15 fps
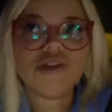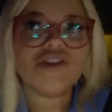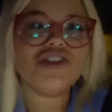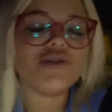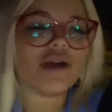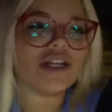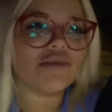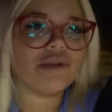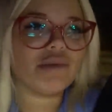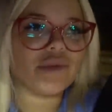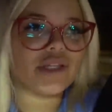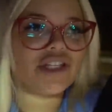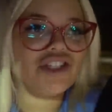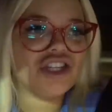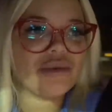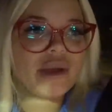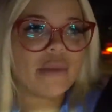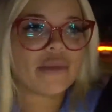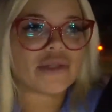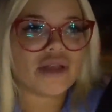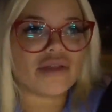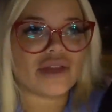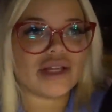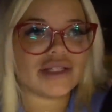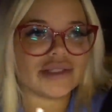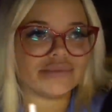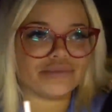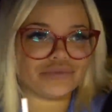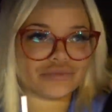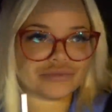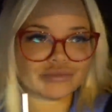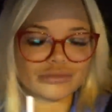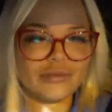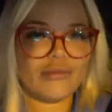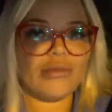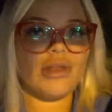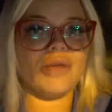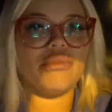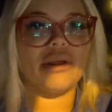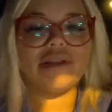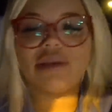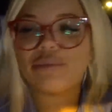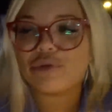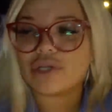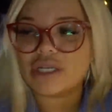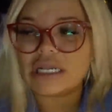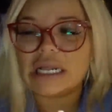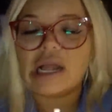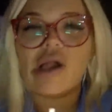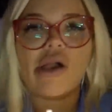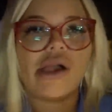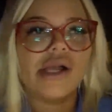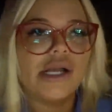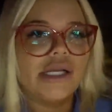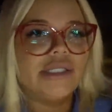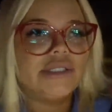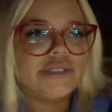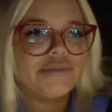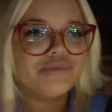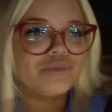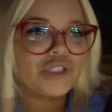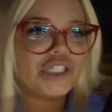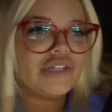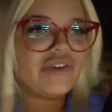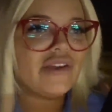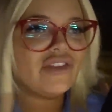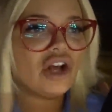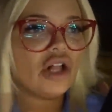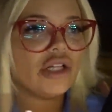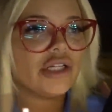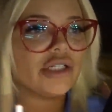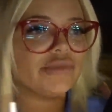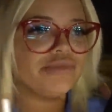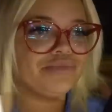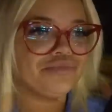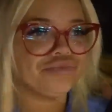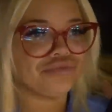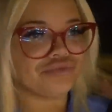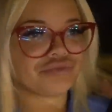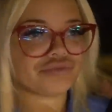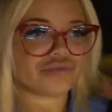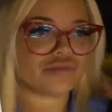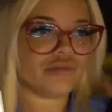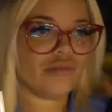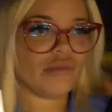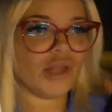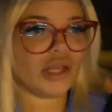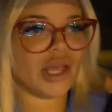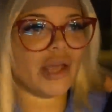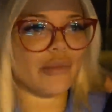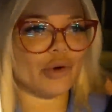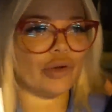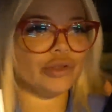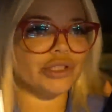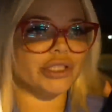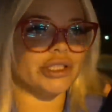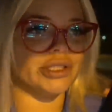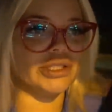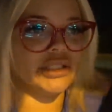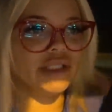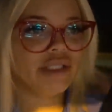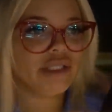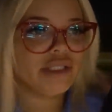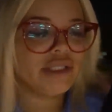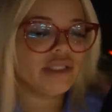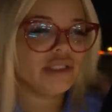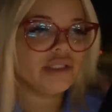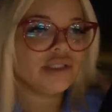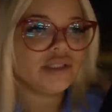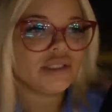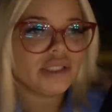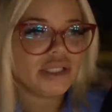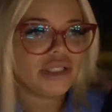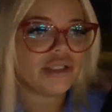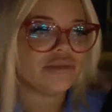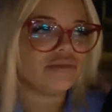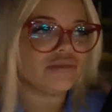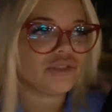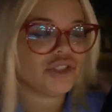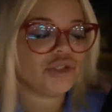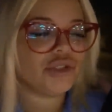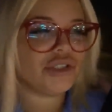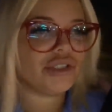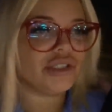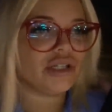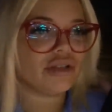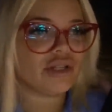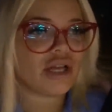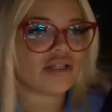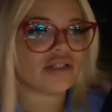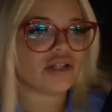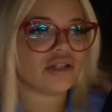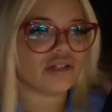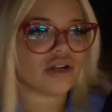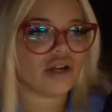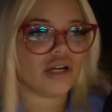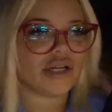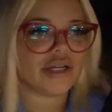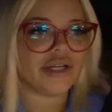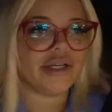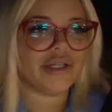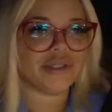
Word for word: Could you imagine putting one of these cheap Amazon things in my Lamborghini? thirty-five dollar camera holder and a two hundred thousand dollar car.